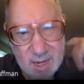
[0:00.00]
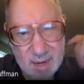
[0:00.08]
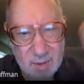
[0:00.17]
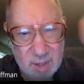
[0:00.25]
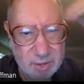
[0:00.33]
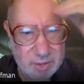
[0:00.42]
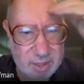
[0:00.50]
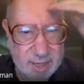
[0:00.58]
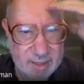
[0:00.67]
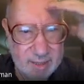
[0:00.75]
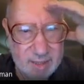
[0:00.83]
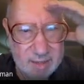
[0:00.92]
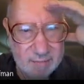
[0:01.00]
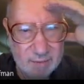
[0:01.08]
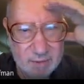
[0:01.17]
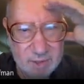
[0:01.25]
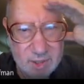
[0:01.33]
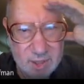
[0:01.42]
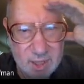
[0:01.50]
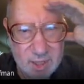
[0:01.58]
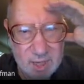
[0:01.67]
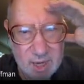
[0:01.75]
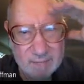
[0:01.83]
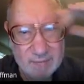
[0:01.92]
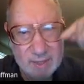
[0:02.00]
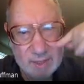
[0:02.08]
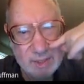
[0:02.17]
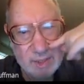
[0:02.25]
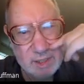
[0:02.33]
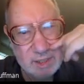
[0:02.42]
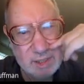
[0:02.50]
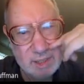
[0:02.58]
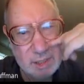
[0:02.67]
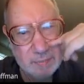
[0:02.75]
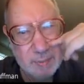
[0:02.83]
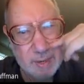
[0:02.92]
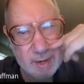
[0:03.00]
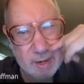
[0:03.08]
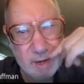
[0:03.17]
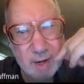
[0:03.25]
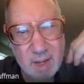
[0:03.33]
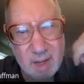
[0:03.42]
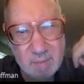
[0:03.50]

And when you take the difference, a lot of things disappear,